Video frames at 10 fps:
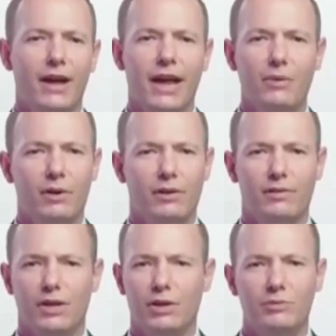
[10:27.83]
to
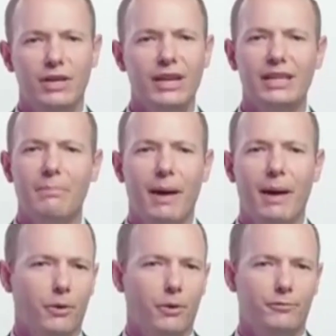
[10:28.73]
convey one of the
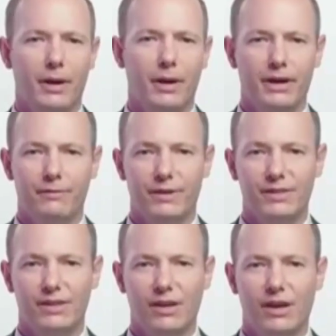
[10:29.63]
uniquely
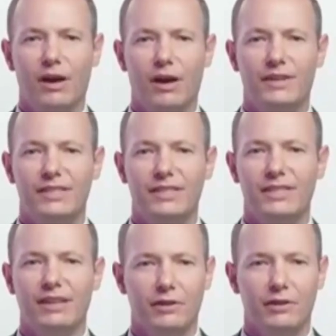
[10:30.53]
powerful benefits
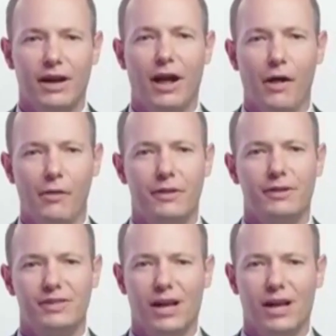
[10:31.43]
of this cellular